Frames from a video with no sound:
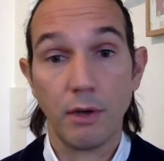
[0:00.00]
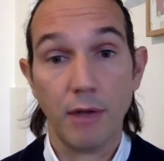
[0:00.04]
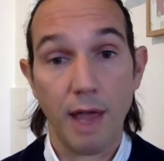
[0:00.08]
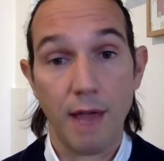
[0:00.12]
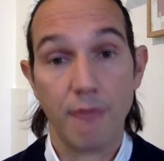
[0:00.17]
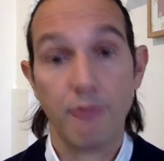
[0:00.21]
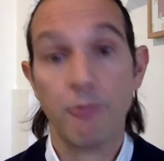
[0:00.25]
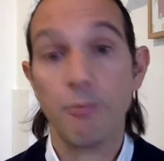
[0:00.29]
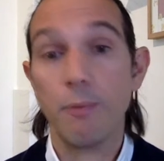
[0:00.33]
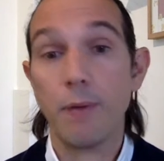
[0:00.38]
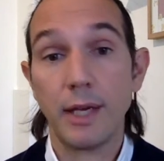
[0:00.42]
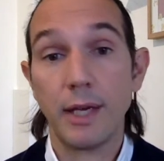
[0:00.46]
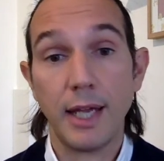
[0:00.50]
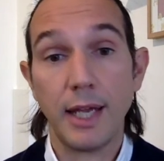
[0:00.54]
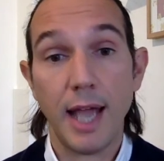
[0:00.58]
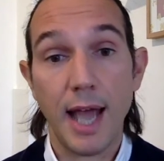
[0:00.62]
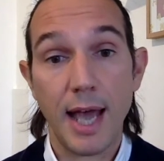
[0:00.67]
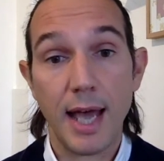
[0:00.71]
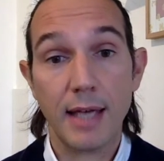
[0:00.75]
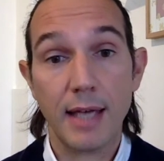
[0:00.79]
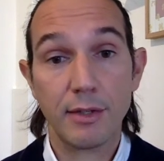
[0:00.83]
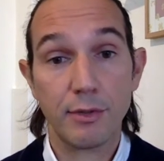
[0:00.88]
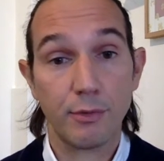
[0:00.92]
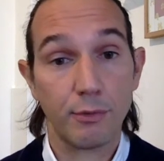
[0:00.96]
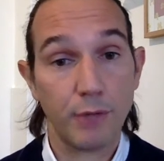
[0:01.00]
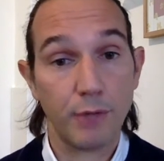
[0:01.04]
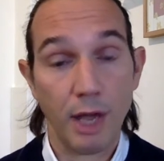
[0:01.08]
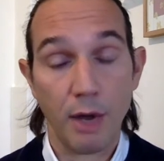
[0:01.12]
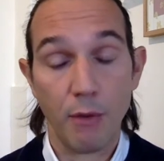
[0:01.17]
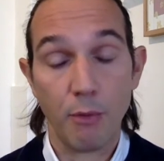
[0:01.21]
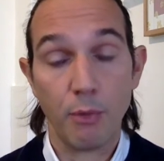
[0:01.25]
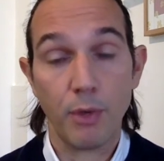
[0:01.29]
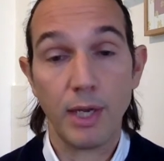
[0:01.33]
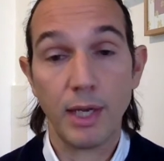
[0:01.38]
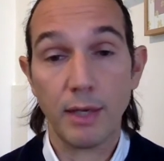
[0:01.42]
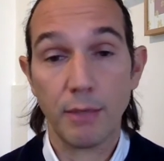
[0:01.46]
everybody has, that
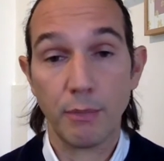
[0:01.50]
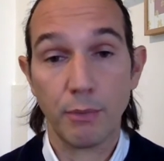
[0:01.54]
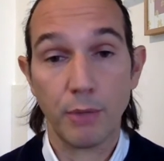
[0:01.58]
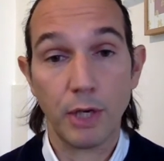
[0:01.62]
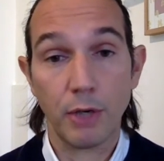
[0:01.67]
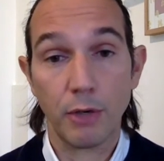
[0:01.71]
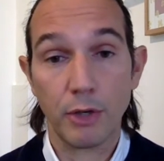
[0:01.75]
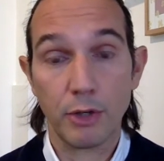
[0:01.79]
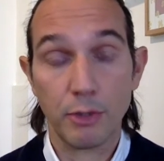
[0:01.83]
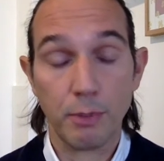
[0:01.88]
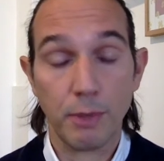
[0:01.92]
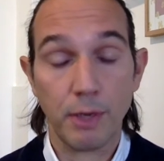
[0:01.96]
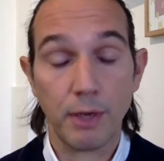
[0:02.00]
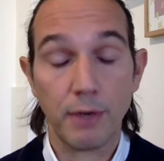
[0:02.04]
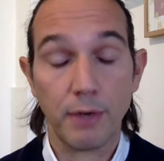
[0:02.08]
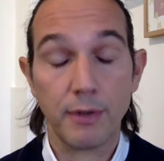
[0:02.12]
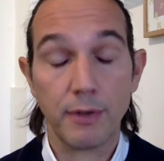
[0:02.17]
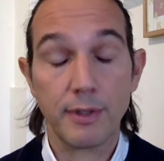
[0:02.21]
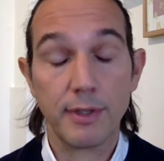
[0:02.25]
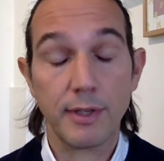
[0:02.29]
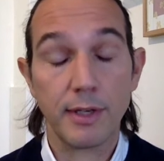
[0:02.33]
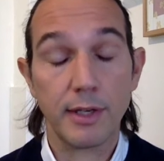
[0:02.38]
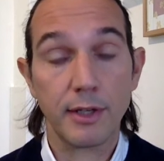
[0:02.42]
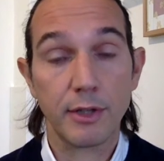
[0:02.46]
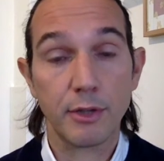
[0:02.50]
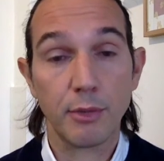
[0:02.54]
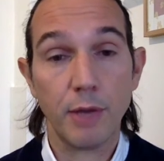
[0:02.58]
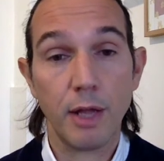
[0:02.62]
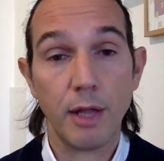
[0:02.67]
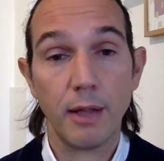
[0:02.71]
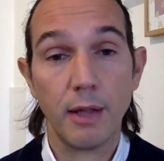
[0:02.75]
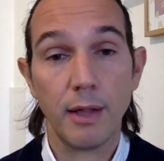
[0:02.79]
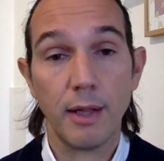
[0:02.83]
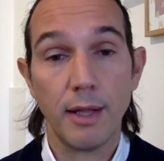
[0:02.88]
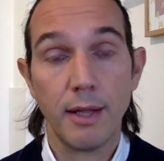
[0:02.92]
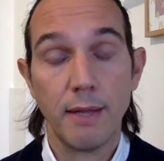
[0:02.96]
we are experiencing as well.